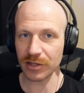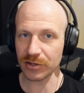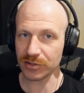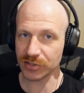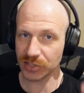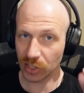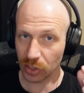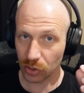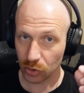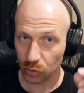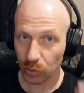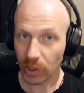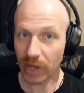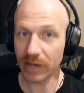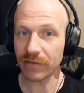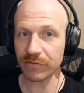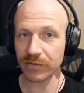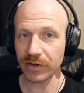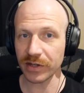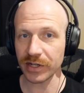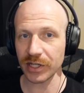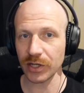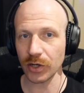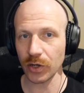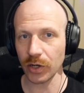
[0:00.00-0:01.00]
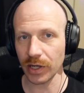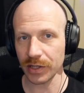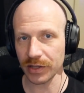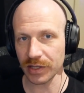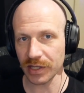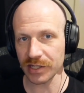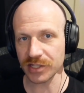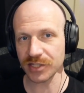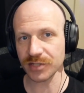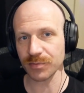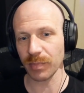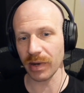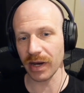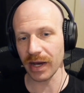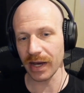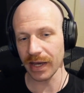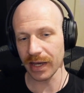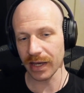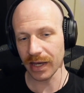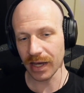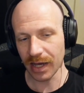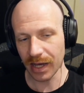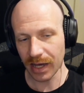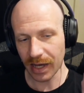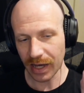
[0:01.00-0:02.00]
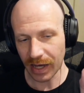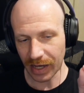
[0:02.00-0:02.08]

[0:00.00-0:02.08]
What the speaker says: there's a great video on this by